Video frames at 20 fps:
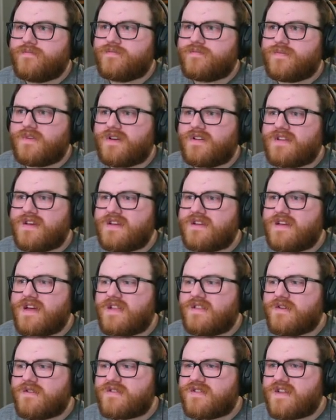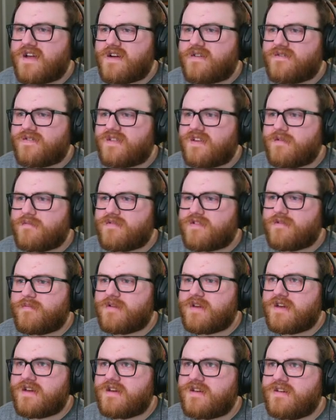And that yellow stuff seems to be